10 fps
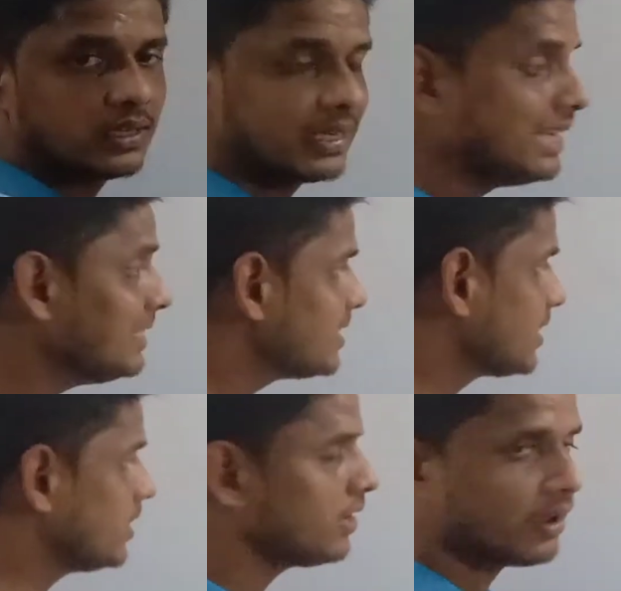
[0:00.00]
Each
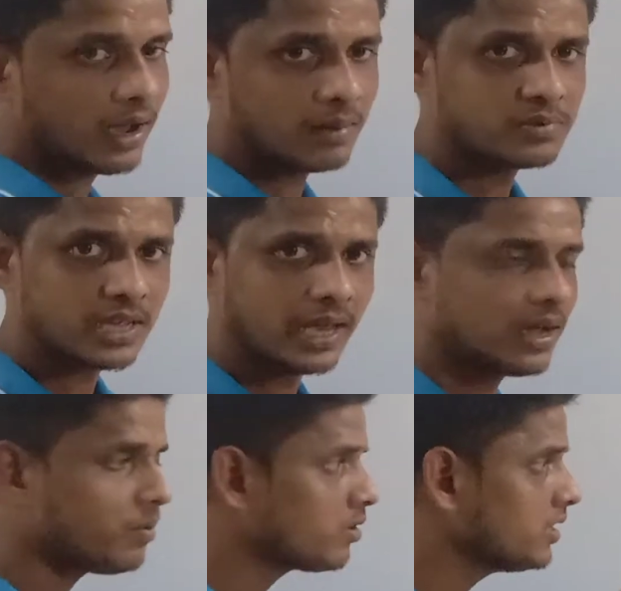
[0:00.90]
kidney, I am saying
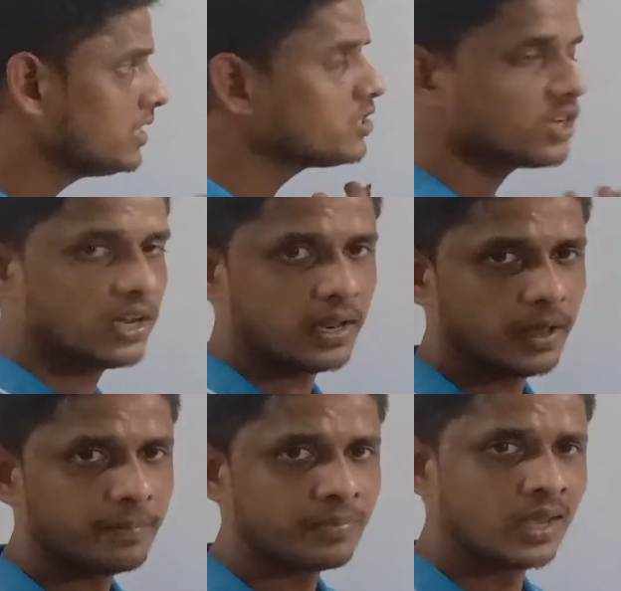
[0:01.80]
about each
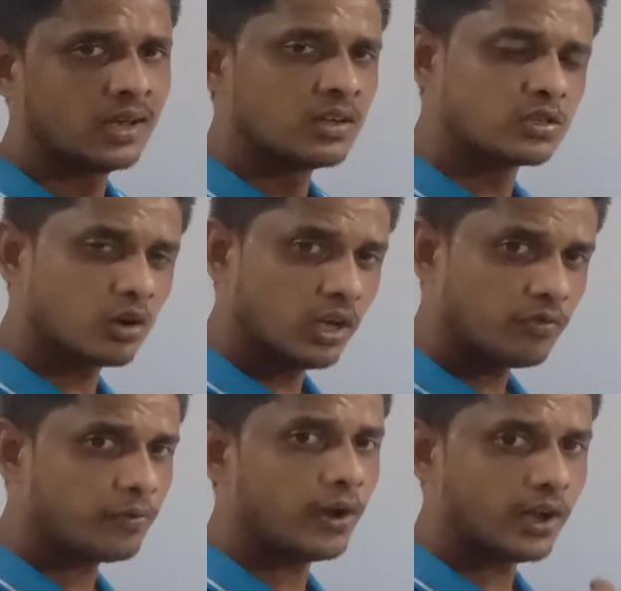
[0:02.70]
kidney. So
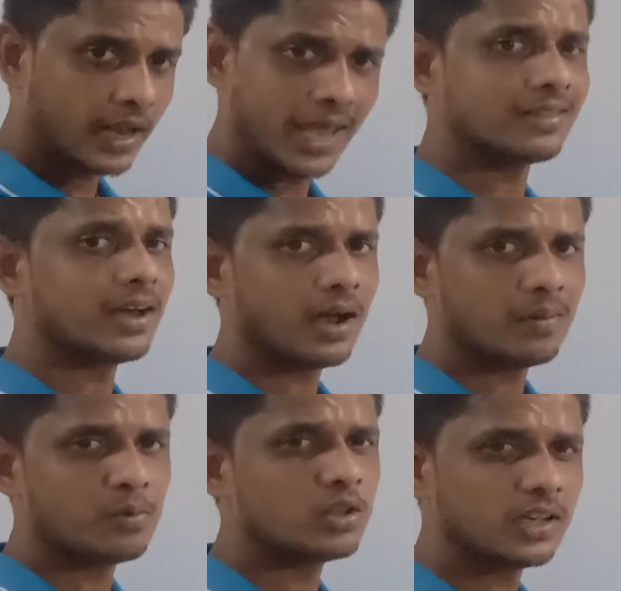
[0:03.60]
if we take
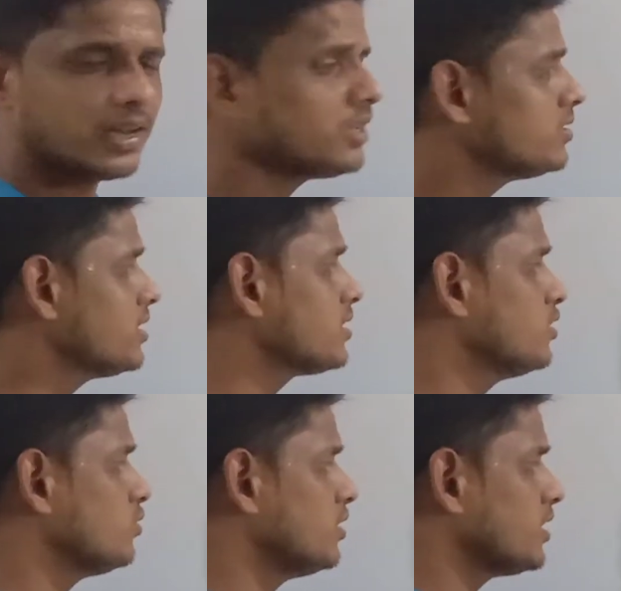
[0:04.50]
the both kidneys,
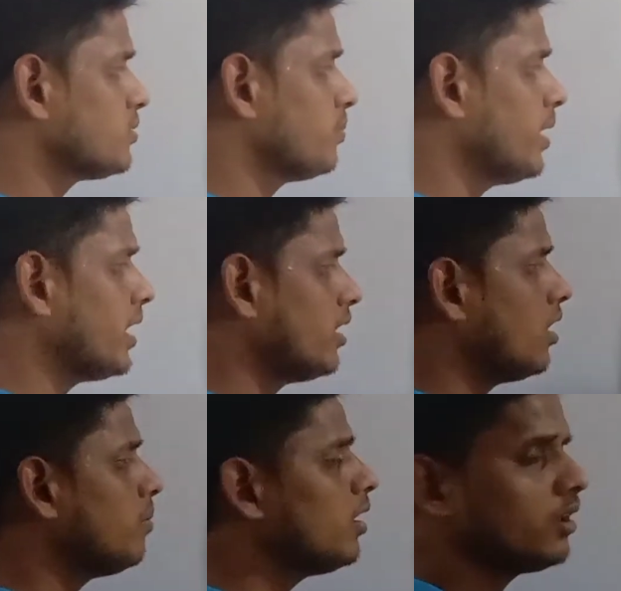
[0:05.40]
you just make a
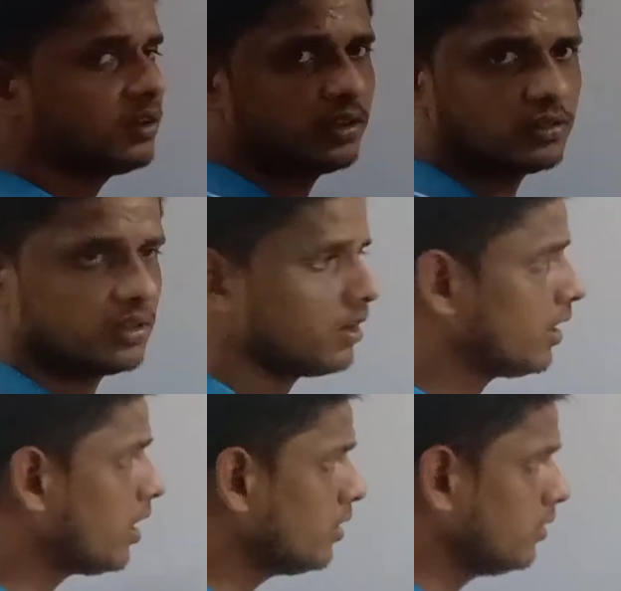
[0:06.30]
double on
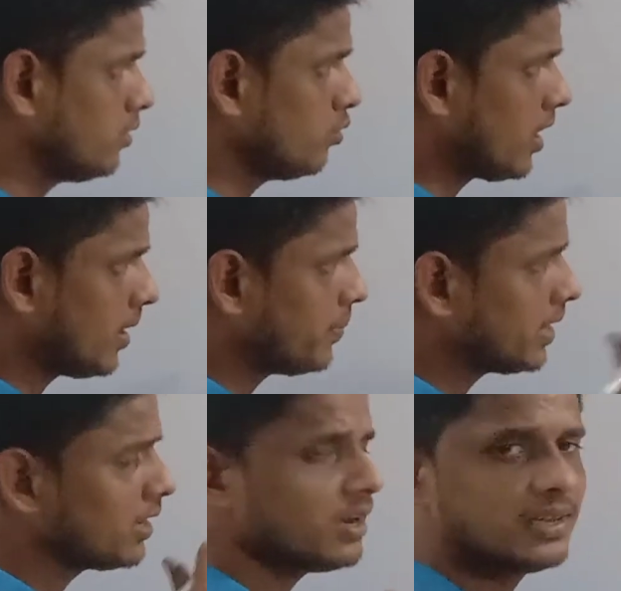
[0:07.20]
to the
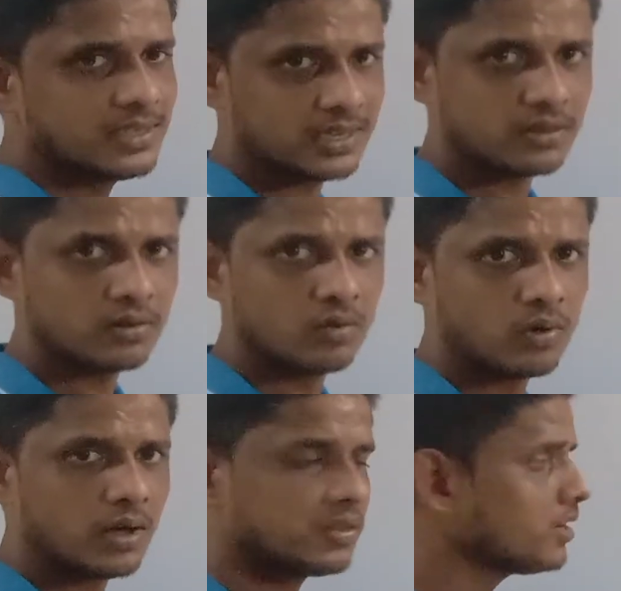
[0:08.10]
particular digit,
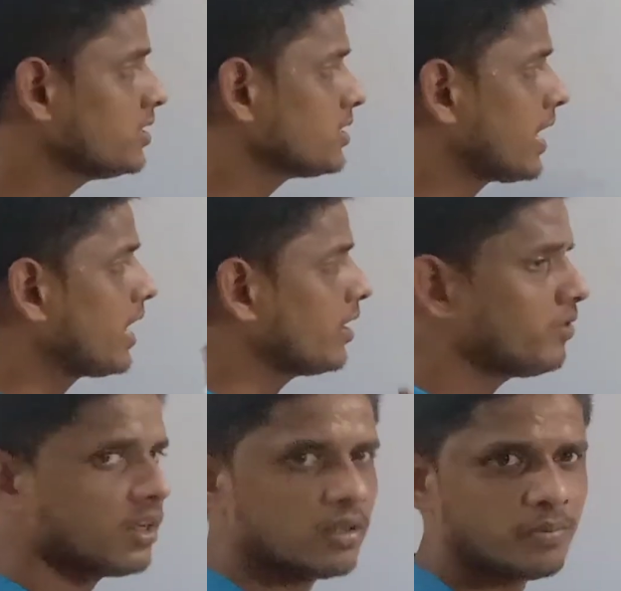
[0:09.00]
whatever the digit I have
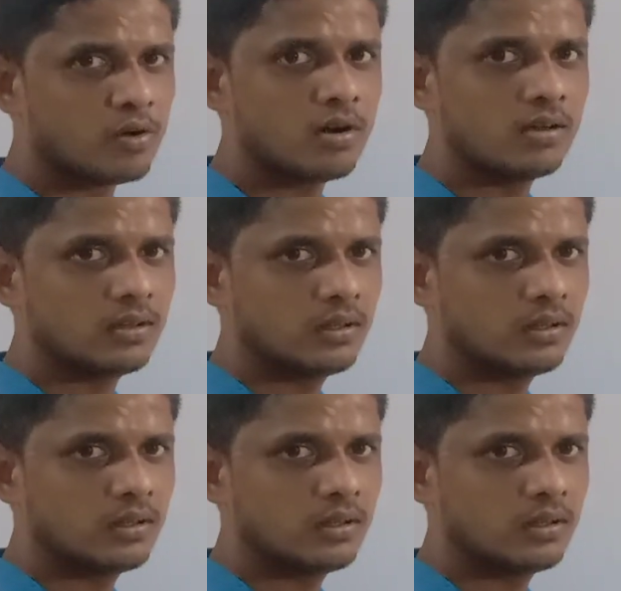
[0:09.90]
given on the board.